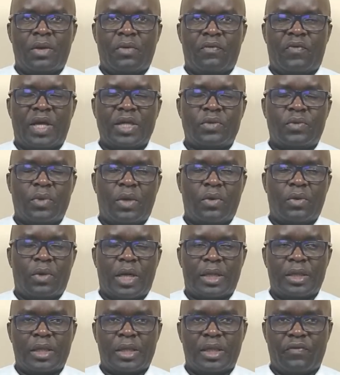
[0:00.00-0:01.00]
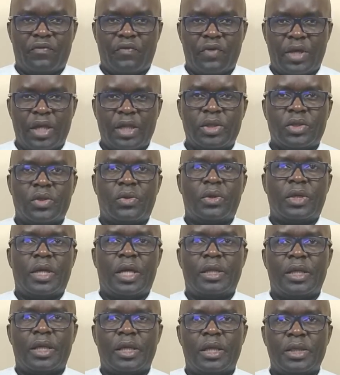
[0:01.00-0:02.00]
First, we'll look at the definition
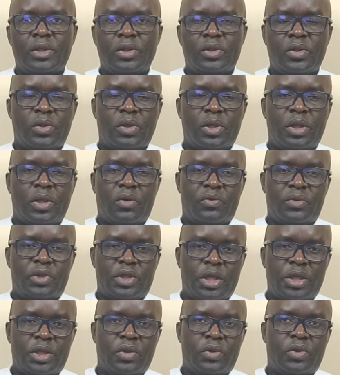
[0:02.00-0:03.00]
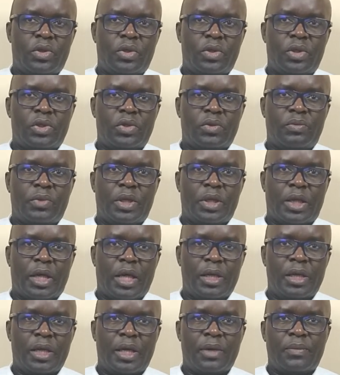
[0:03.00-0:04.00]
and the history of trade unionism in
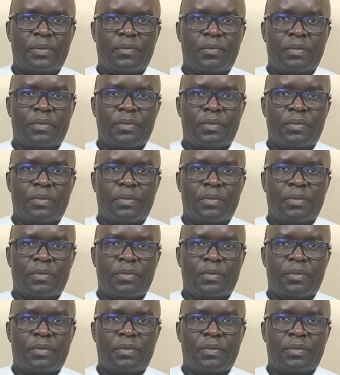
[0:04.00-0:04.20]
Kenya.